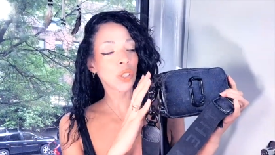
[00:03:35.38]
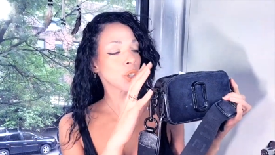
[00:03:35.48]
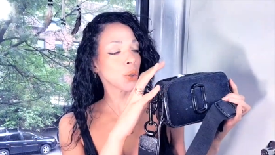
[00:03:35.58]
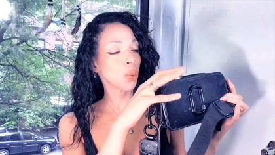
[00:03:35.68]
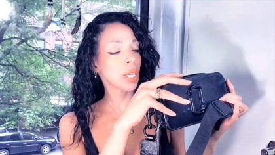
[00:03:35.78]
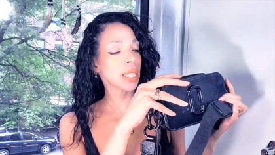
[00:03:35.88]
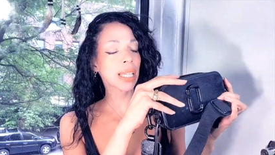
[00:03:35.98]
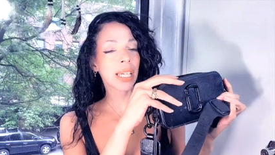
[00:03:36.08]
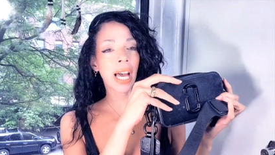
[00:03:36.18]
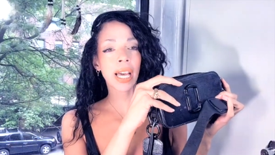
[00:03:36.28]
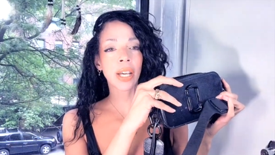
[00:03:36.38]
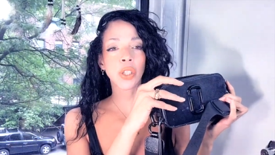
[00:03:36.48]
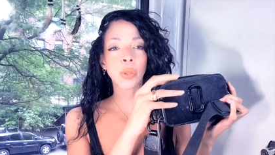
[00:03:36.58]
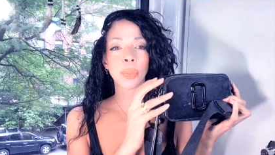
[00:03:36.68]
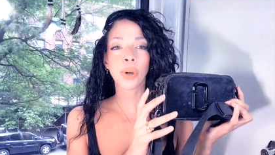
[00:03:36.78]
are the ones that I
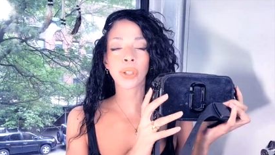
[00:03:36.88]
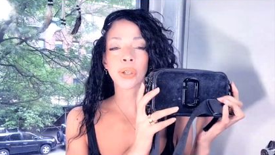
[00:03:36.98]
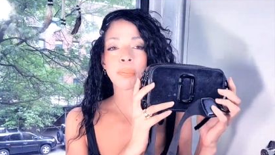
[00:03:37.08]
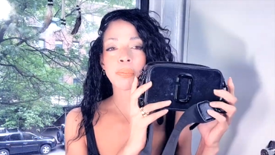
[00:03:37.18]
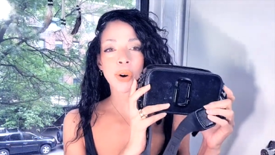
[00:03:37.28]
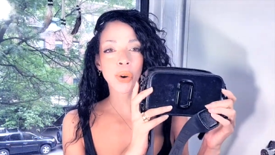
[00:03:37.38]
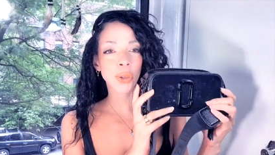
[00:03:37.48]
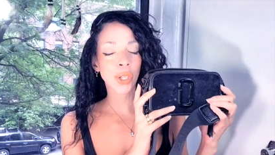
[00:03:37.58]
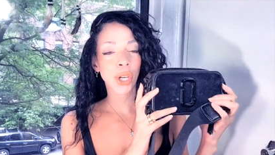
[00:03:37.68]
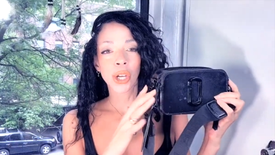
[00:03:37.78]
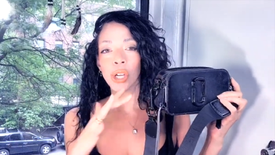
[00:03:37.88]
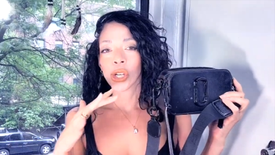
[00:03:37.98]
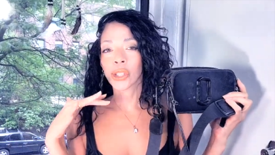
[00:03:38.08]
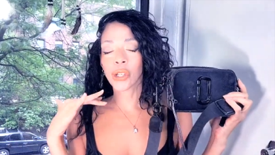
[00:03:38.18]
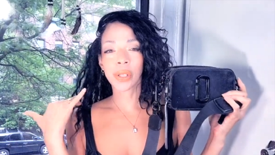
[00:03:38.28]
sport the most
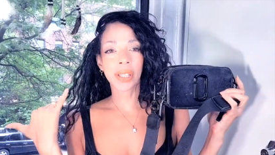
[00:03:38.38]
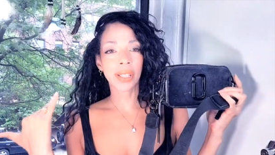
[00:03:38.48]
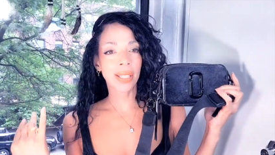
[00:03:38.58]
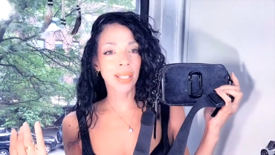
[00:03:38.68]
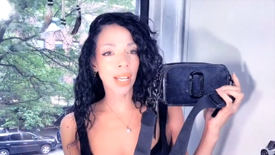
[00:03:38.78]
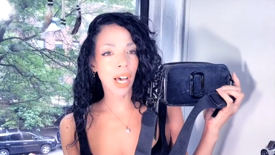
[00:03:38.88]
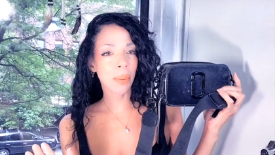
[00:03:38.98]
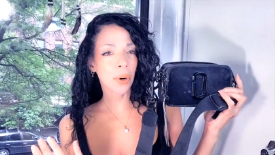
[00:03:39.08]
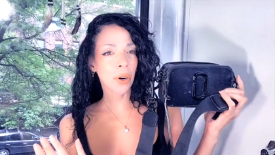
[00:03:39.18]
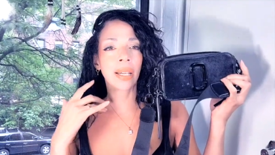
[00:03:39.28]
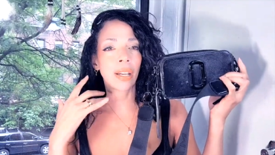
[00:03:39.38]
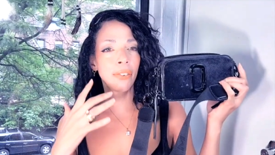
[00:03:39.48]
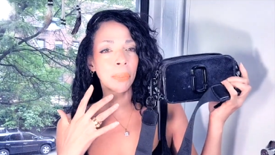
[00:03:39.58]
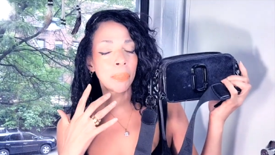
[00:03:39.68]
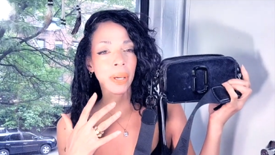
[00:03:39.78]
during the summer. I
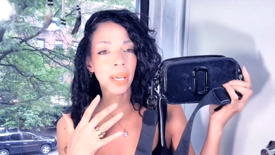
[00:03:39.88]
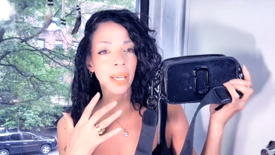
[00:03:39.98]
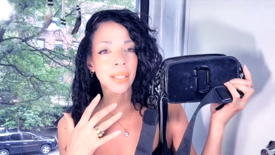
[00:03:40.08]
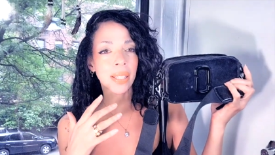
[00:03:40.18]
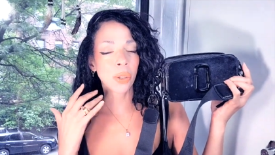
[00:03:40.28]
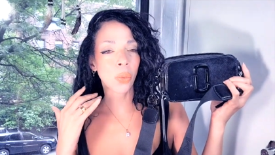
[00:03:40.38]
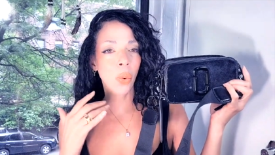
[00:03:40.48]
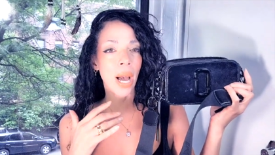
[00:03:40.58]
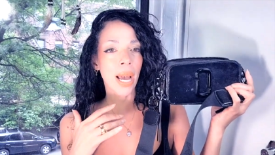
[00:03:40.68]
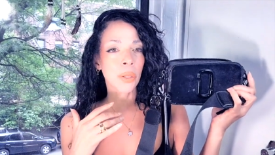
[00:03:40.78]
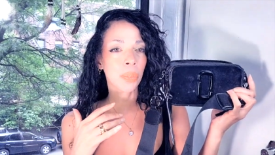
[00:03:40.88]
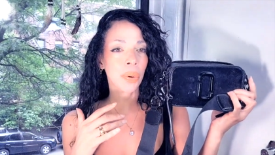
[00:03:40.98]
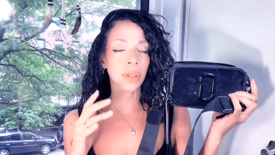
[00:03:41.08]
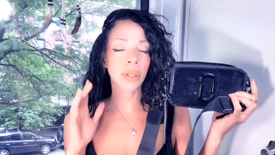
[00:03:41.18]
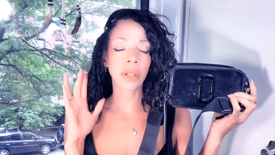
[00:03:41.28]
love the pinks and the whites,
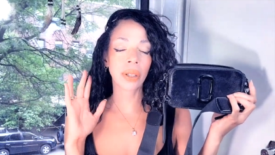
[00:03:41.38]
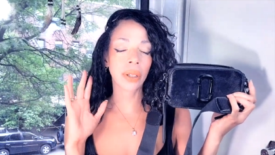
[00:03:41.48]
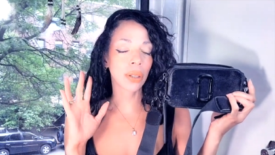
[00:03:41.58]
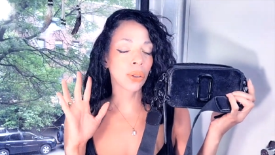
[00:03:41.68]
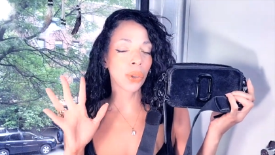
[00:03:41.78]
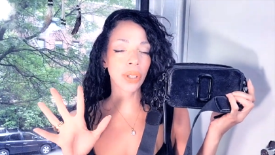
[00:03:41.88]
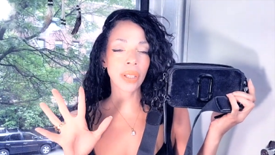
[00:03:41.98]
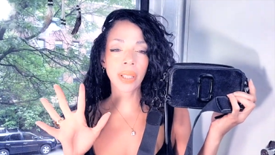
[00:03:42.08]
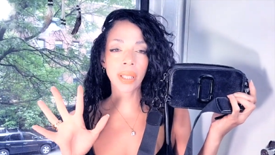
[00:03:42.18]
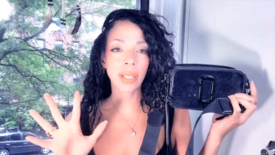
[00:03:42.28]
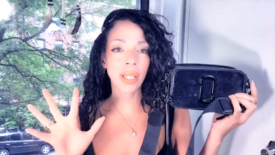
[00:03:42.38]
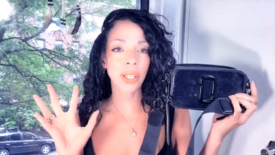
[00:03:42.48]
but he, New York City tends